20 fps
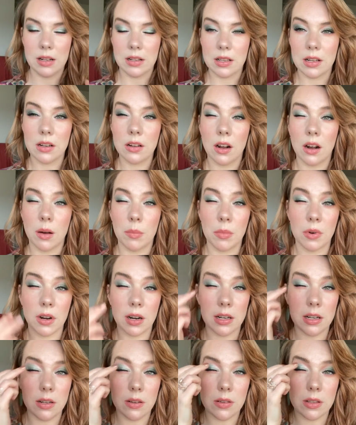as a topper.
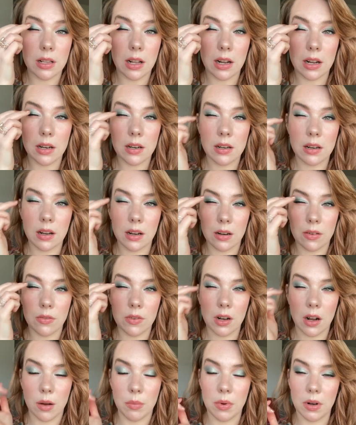I used that kind of
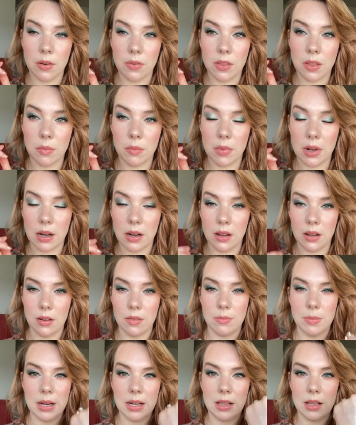top off the middle
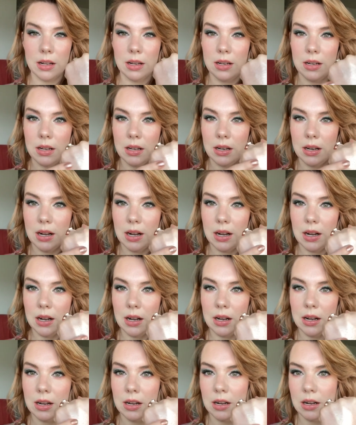of my lid
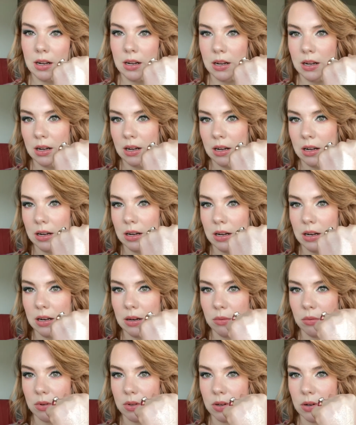today and
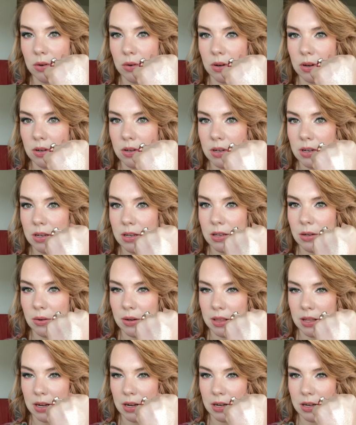it was gorgeous. So I
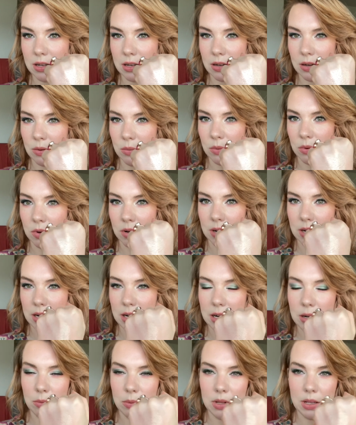think it's gonna work
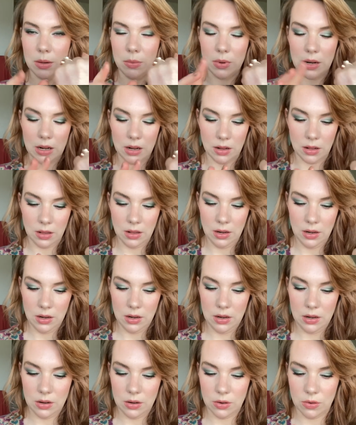equally well
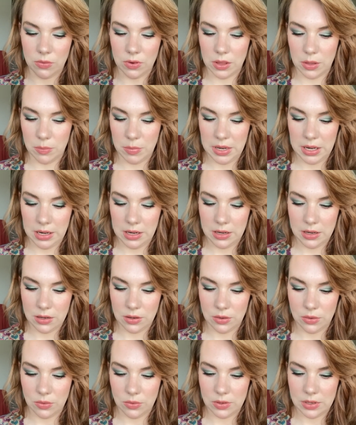over the pink
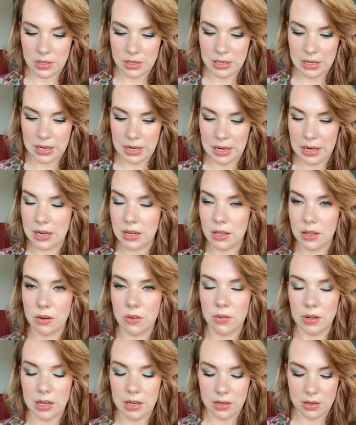tones and the
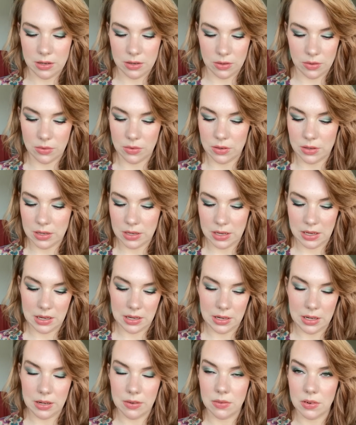green tones
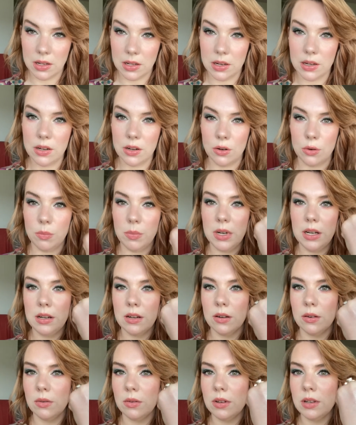and even the taupey
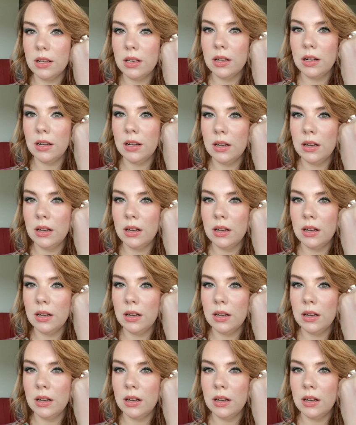tones